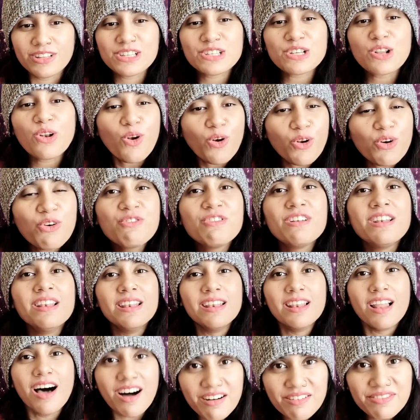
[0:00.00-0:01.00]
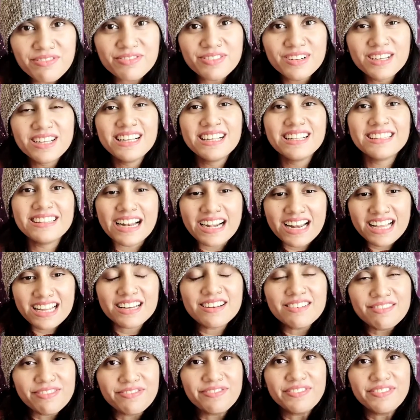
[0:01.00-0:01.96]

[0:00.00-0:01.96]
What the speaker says: There's a lot of love that I can